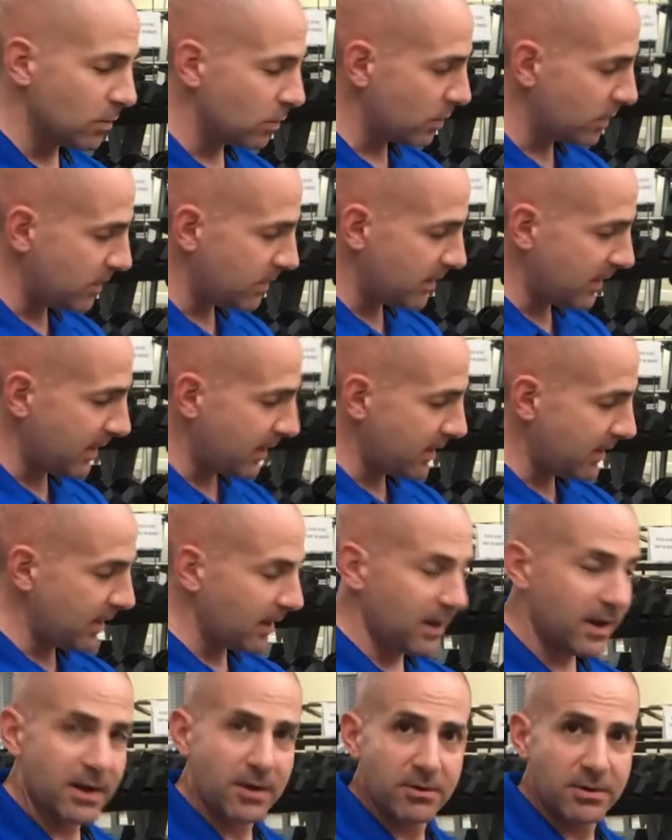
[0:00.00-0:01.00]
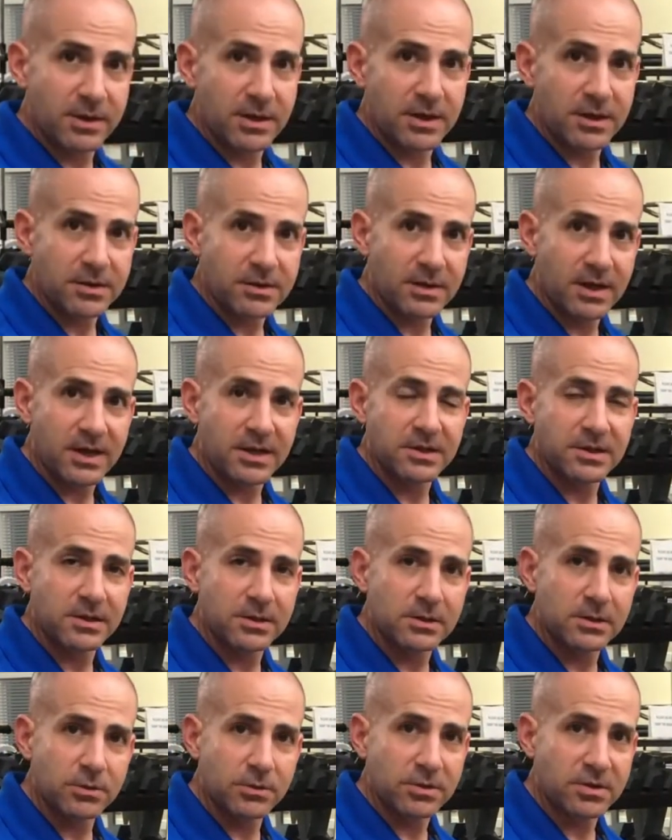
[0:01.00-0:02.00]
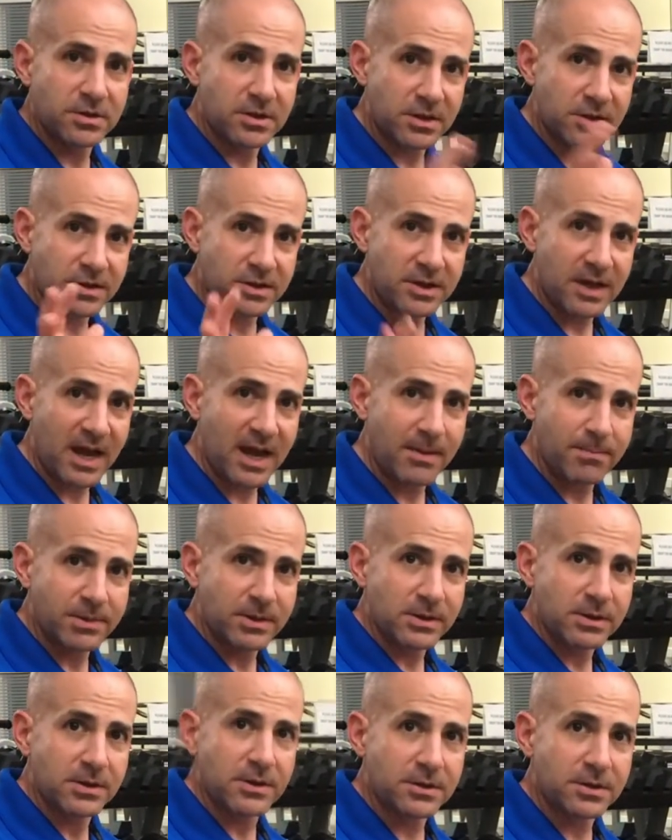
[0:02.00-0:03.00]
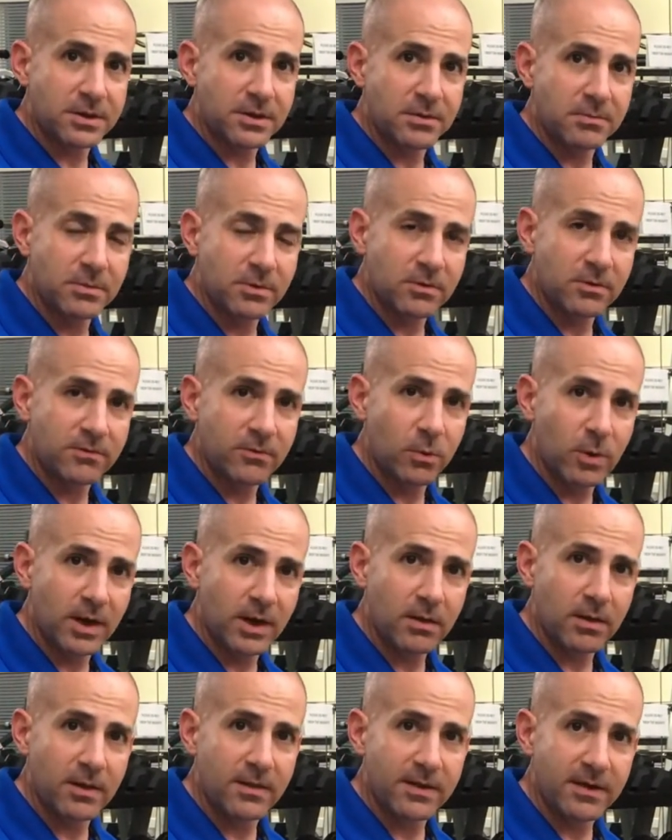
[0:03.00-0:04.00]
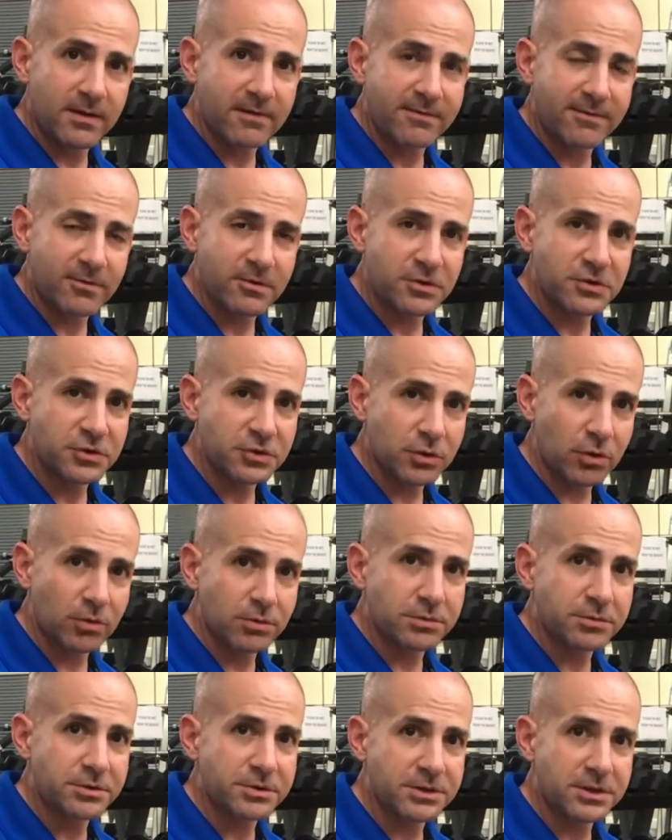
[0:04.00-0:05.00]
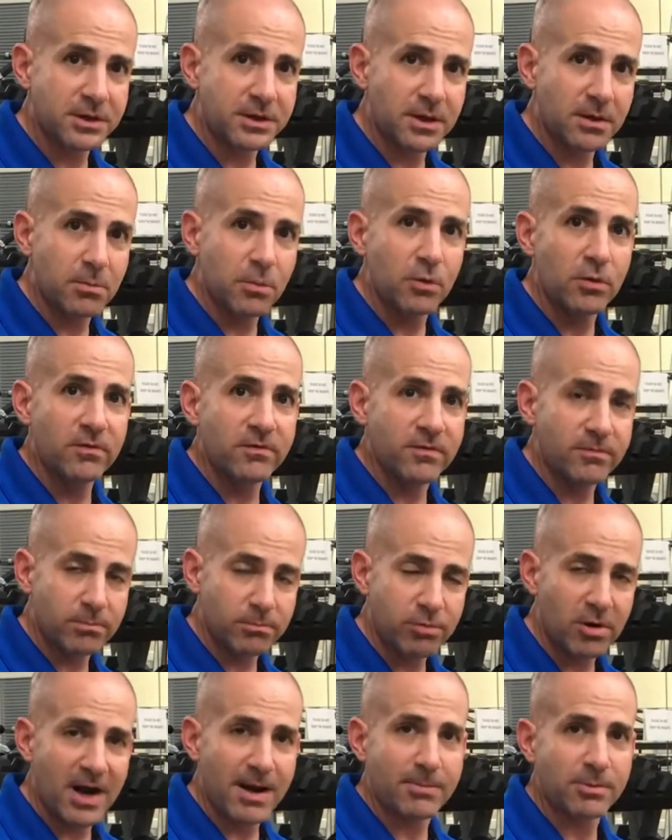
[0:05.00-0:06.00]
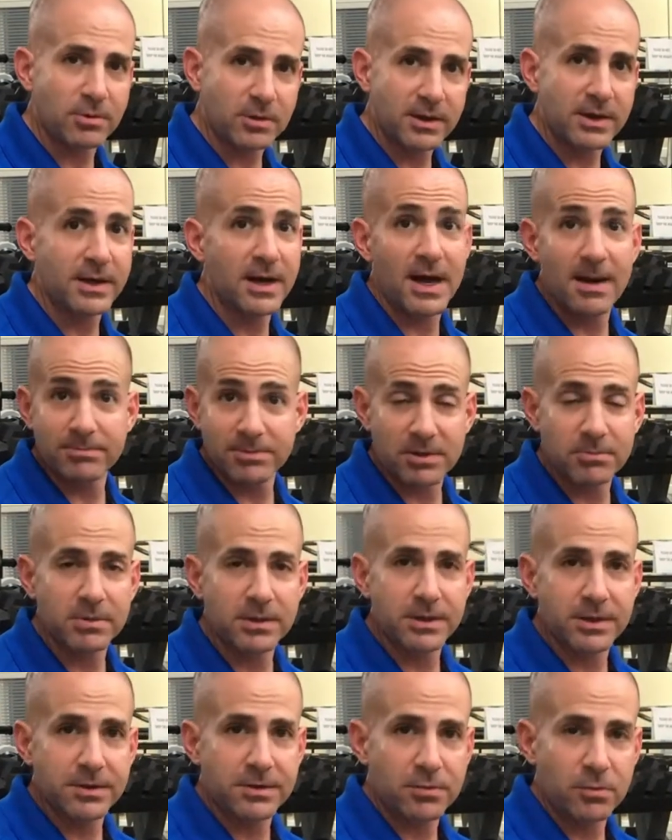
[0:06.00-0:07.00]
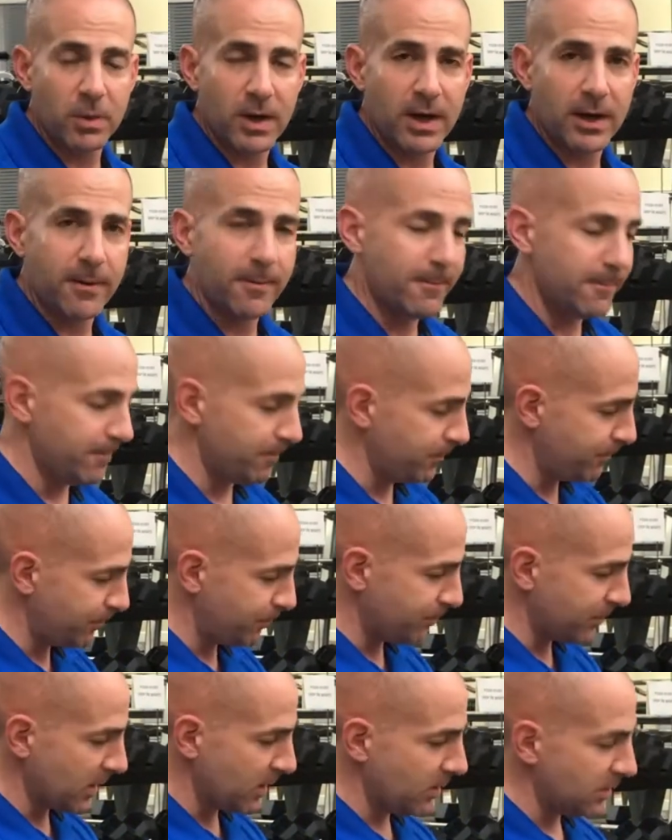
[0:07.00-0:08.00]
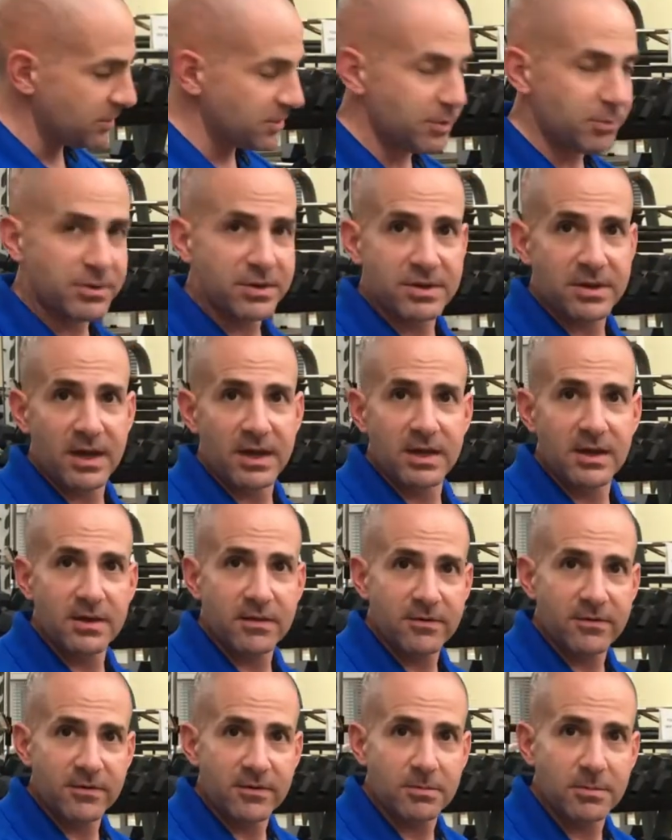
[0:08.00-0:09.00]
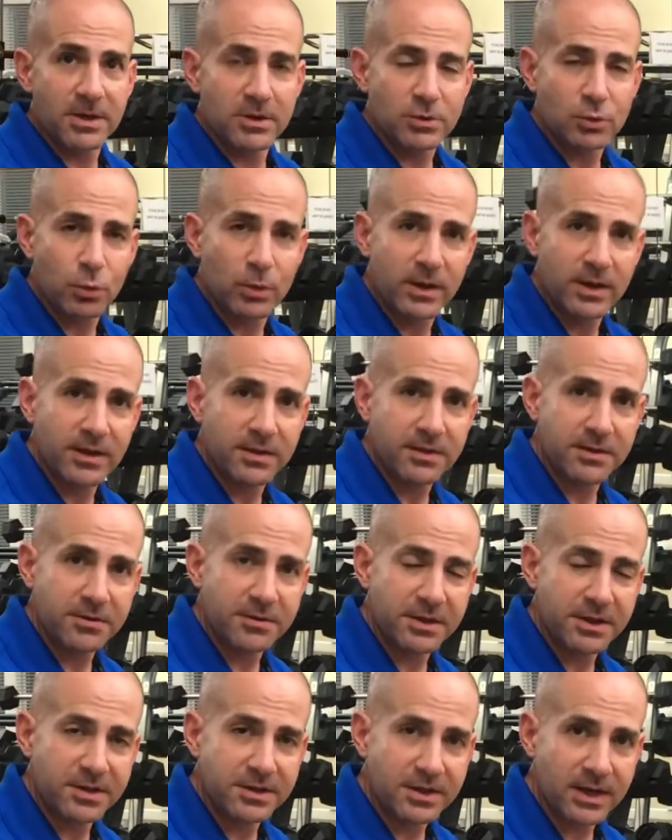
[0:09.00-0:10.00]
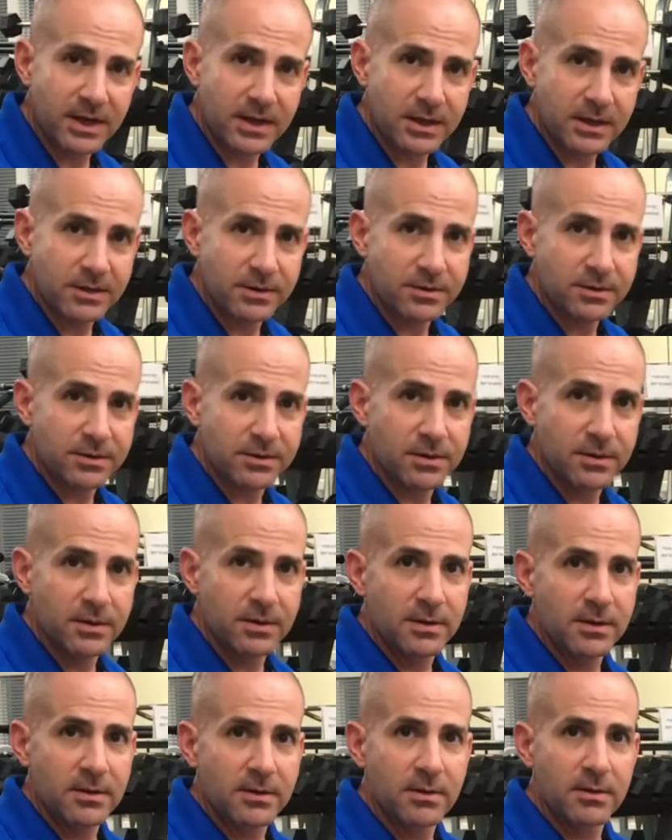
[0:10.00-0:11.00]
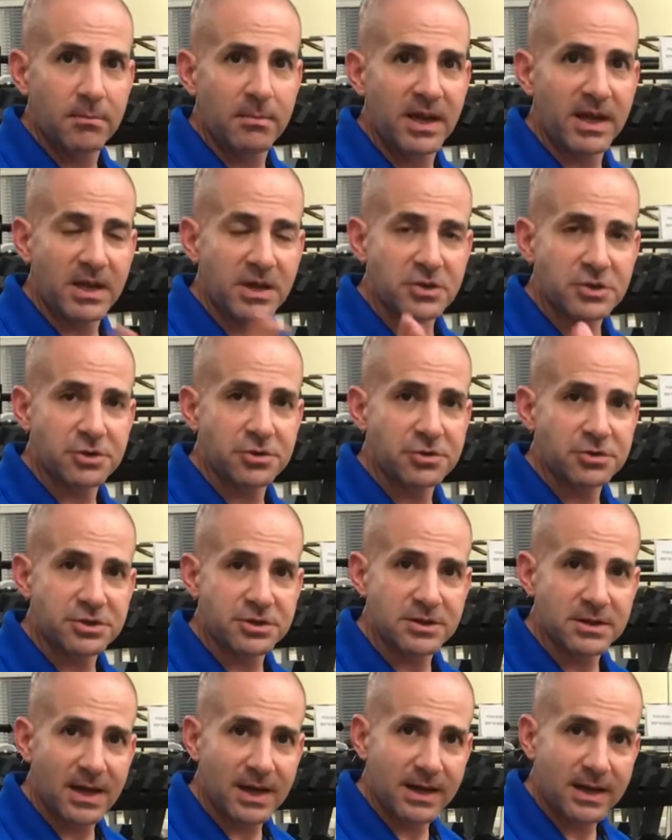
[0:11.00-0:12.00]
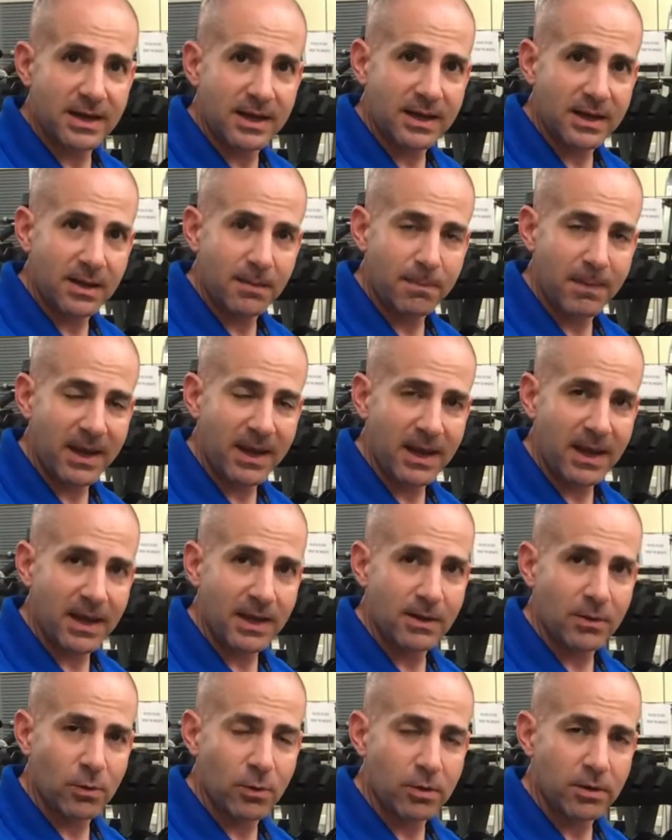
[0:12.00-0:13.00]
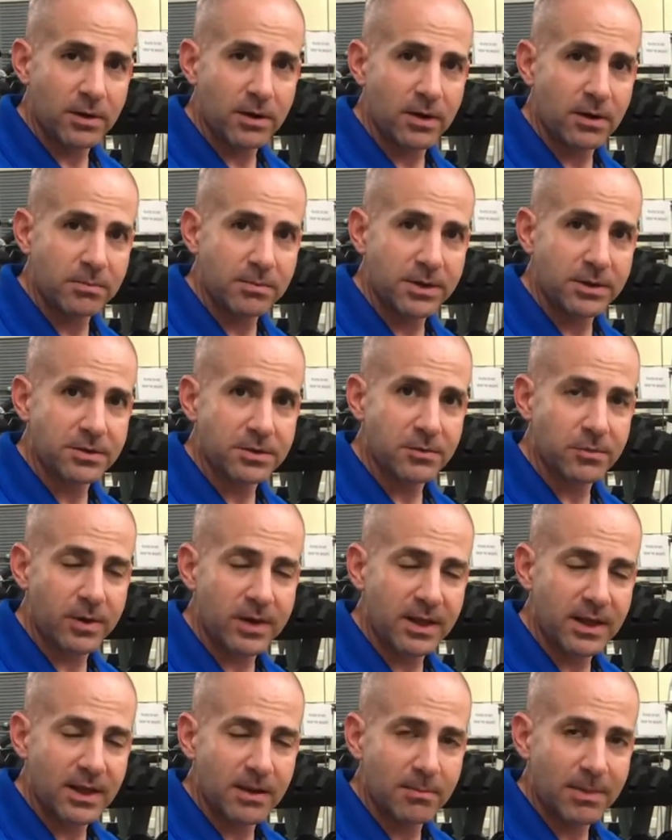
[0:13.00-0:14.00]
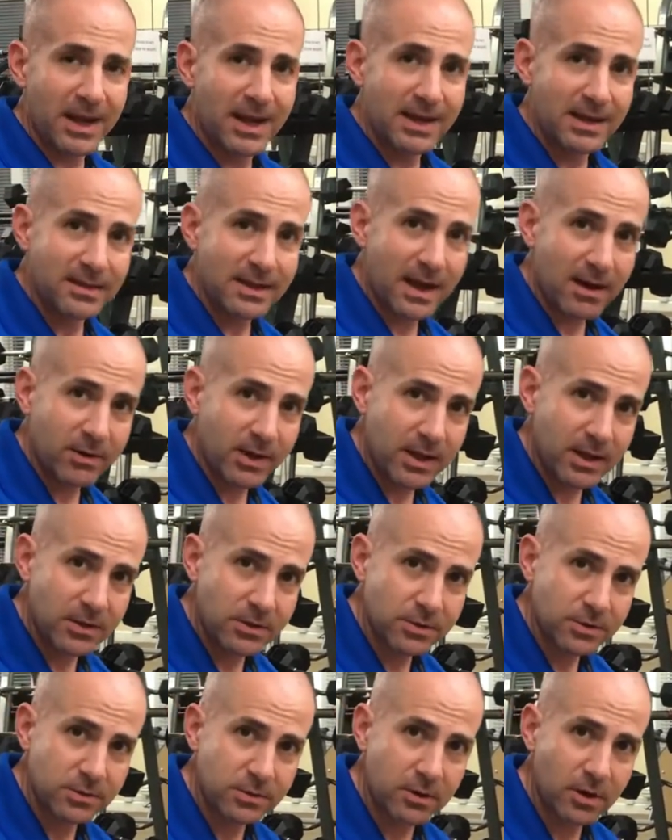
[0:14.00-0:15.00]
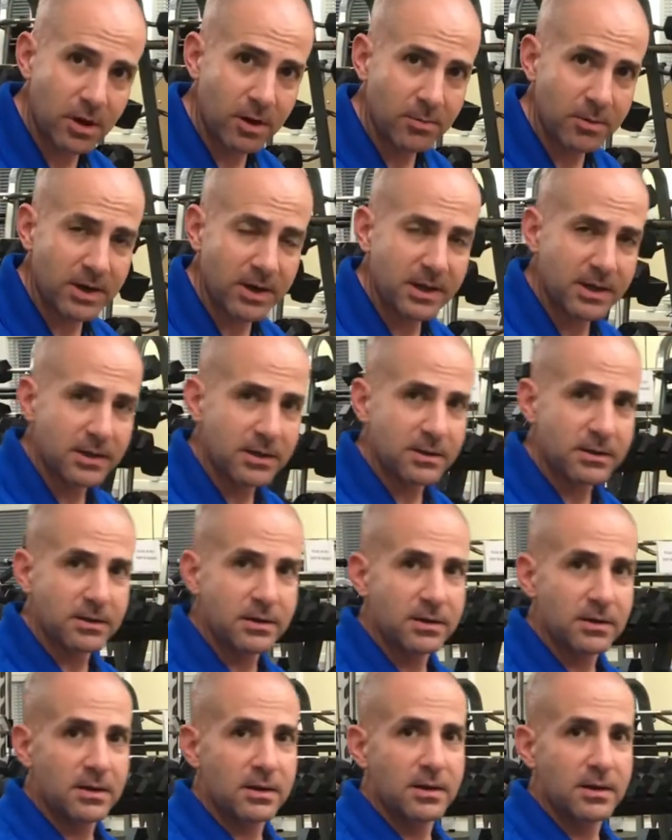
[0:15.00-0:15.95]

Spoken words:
When that area is nice and loose, the scapula is going to move well, and therefore the shoulder is going to move properly and optimally as well. She would stay here for about 20 to 30 seconds, making sure she's not getting any pain or numbness or radiating pain down into her arm and hand,